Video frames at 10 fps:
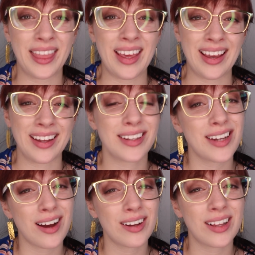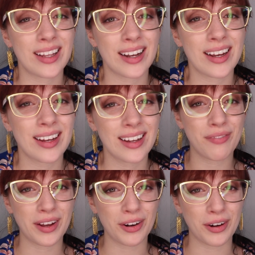The tongue click,
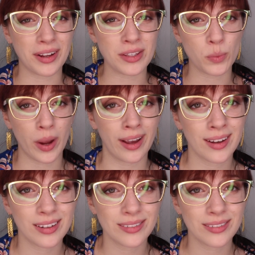finger guns wink.